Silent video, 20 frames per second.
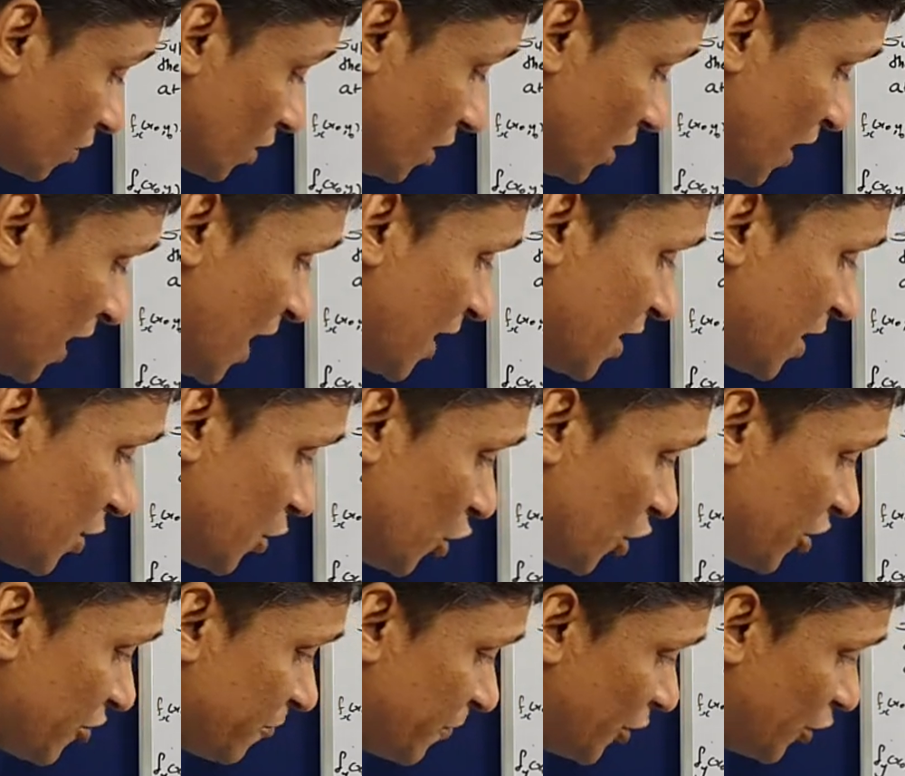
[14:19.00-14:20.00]
And dou
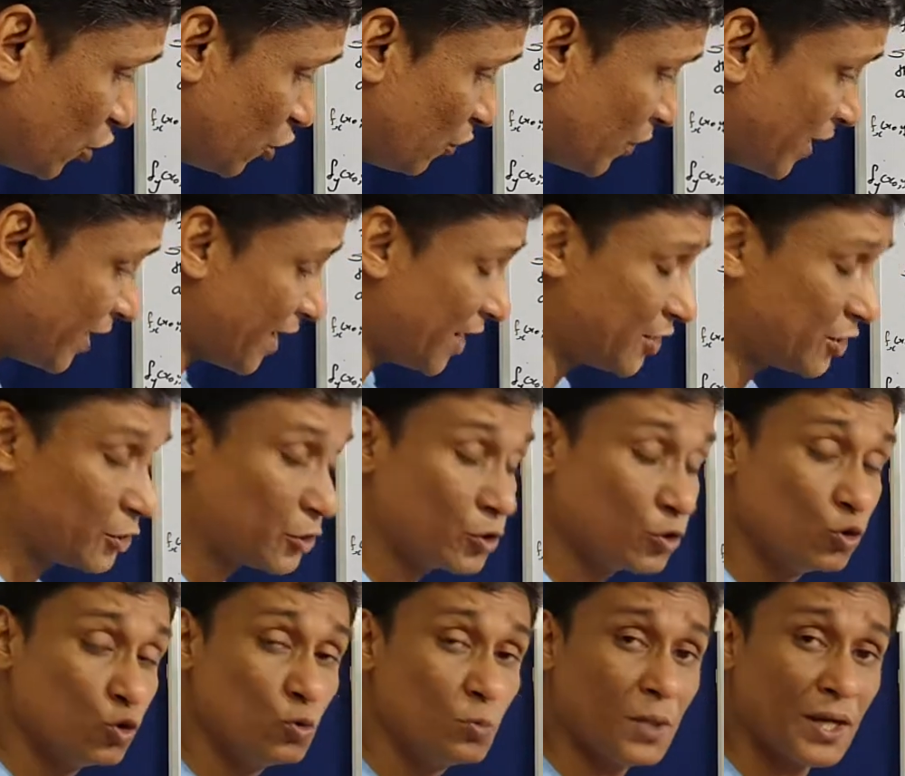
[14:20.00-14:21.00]
f by dou y at
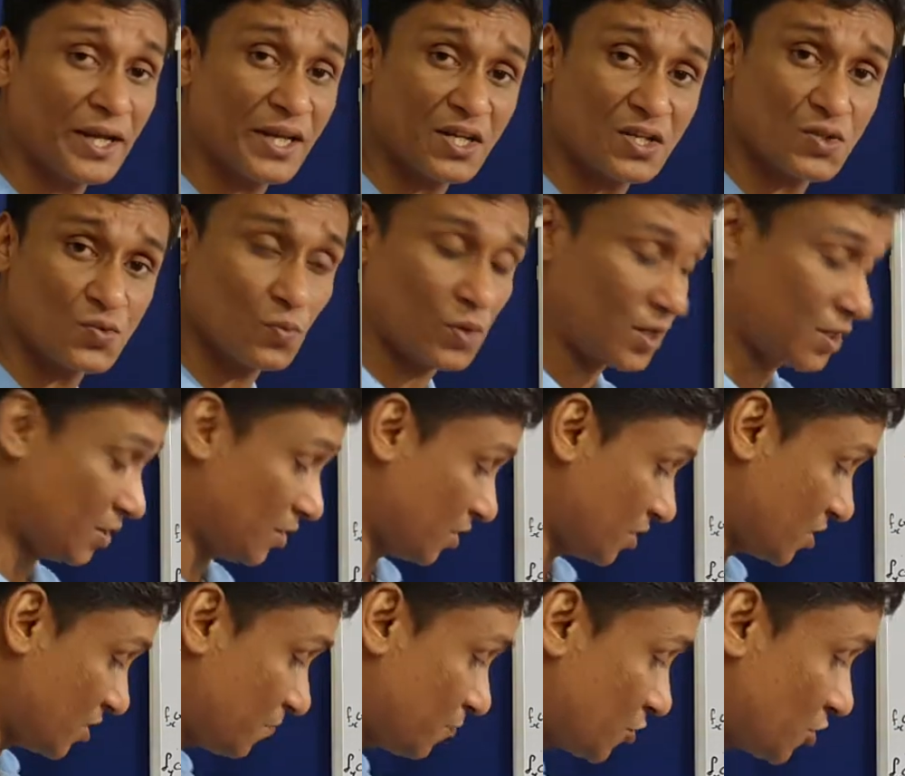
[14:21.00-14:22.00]
2 minus 1.
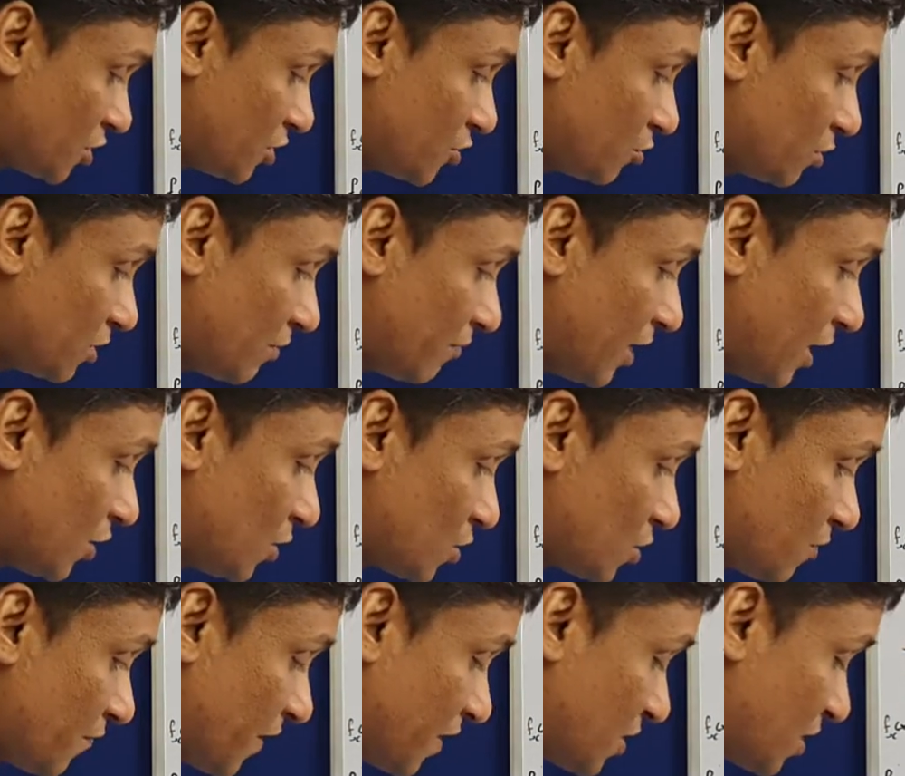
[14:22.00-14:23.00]
Substitute the values
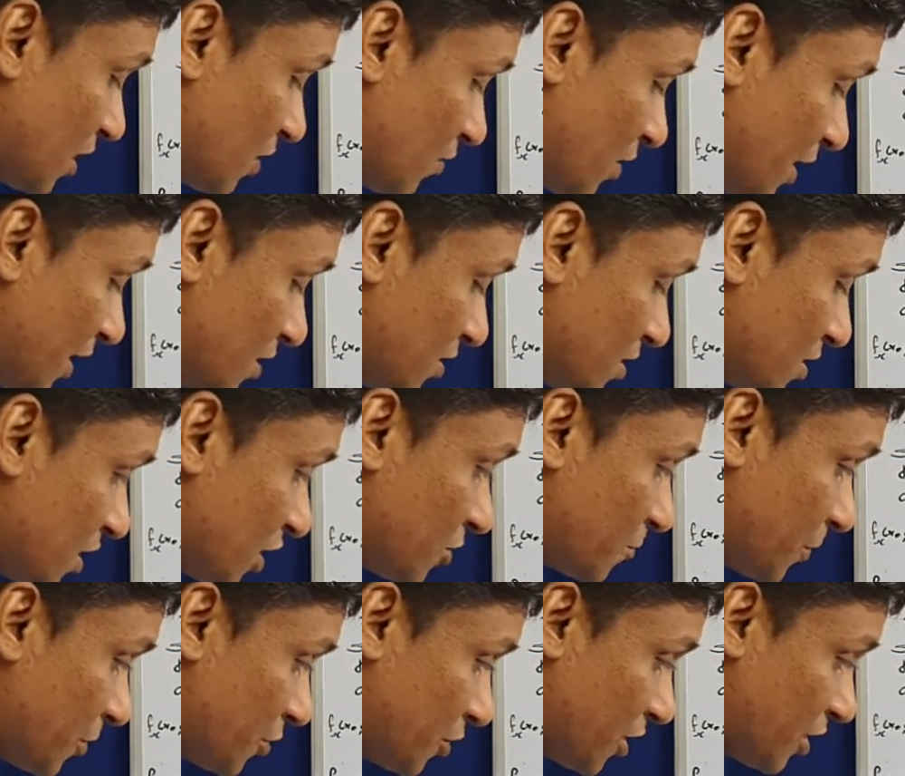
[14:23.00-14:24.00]
of x and y in this
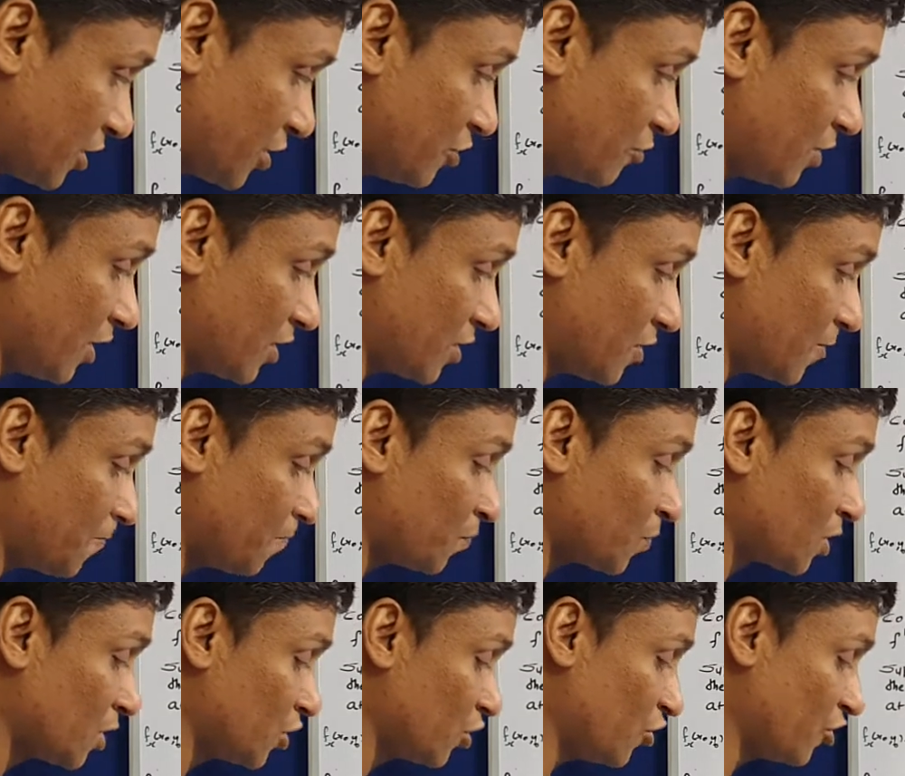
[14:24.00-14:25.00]
expression. You get
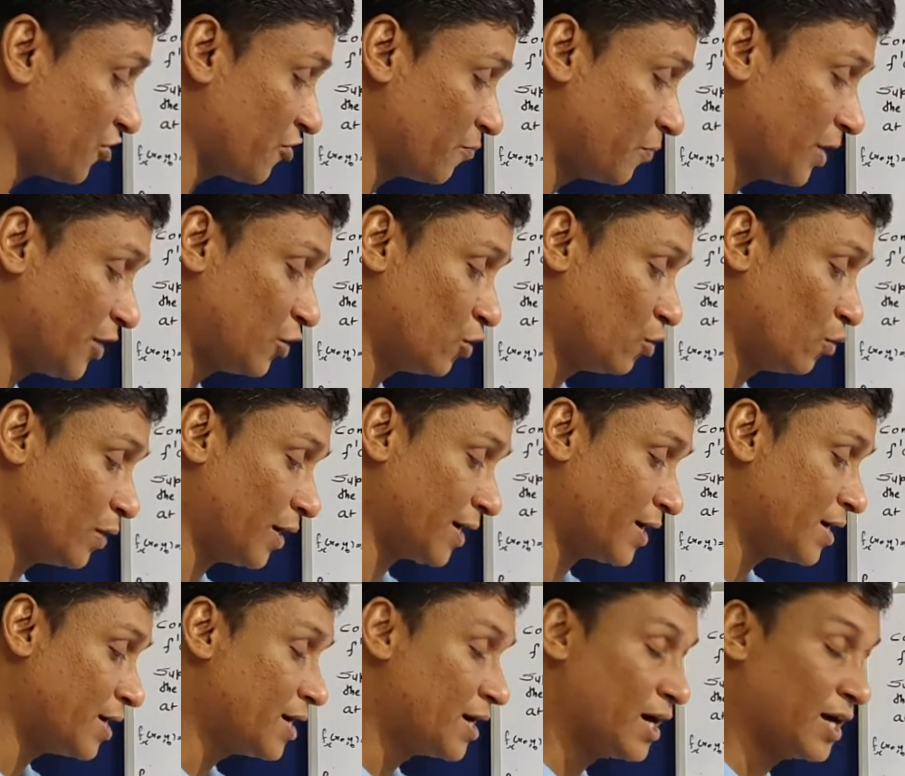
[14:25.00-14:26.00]
dou f by dou
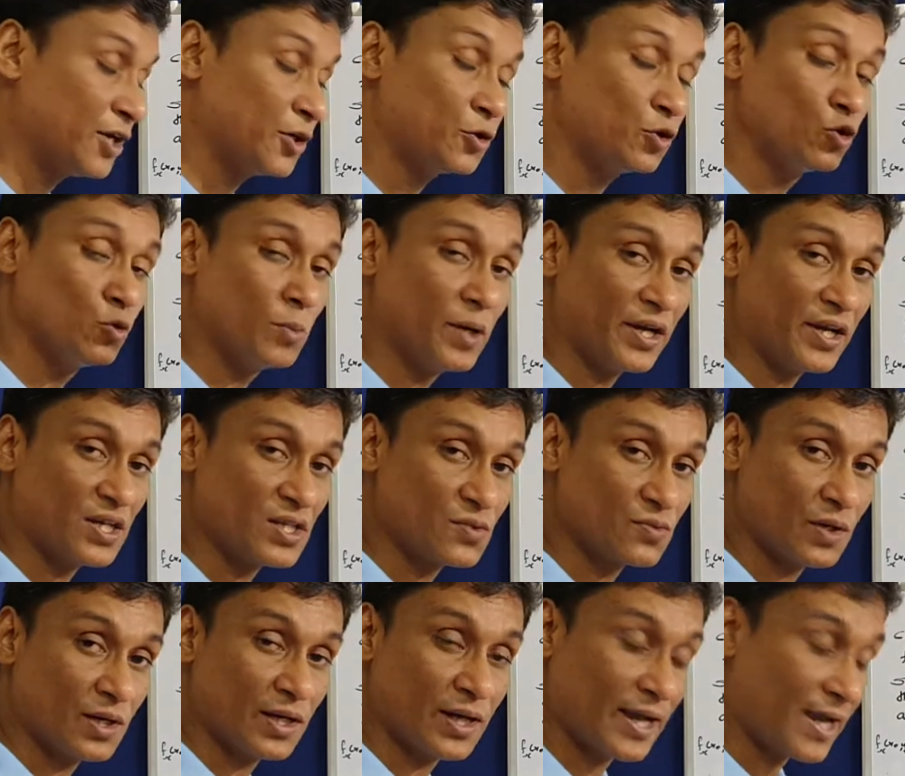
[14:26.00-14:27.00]
y at 2 minus
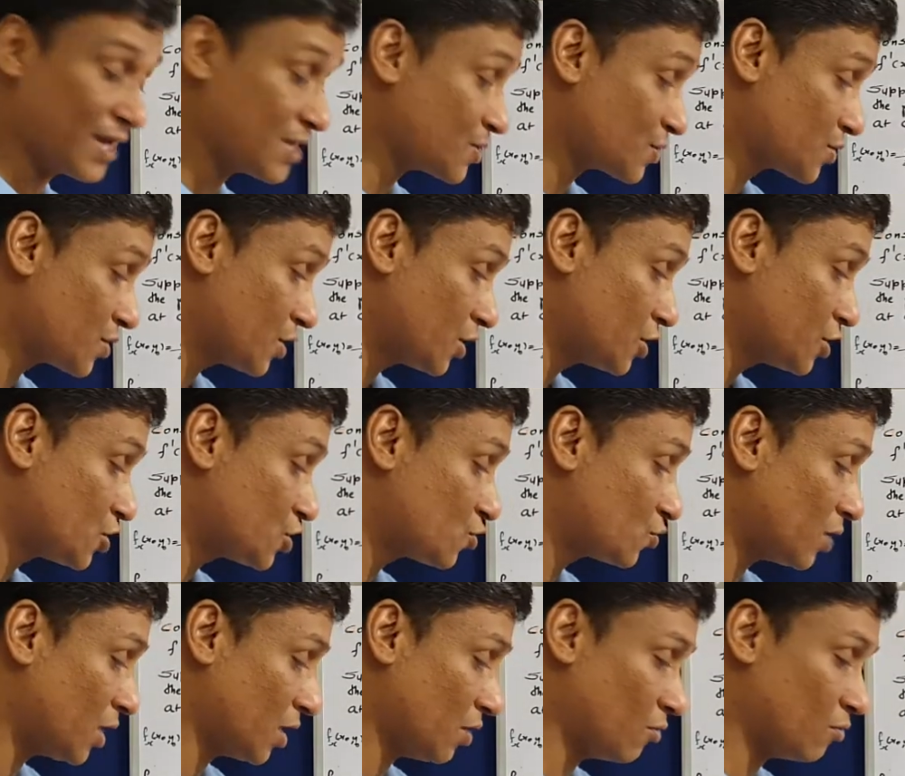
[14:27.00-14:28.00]
1 as
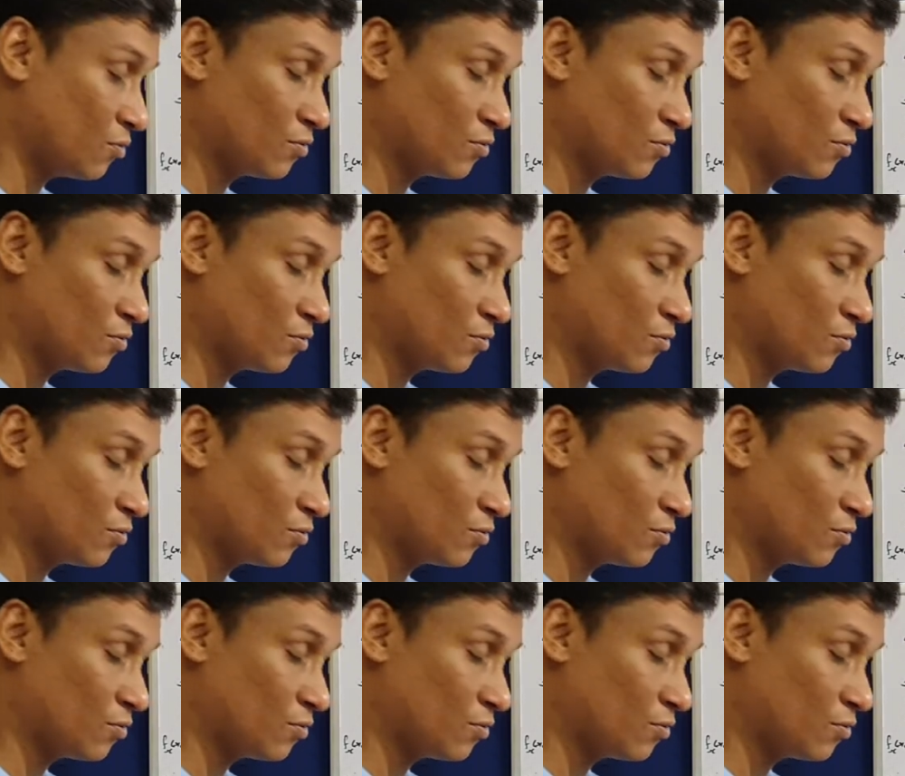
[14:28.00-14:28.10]
12.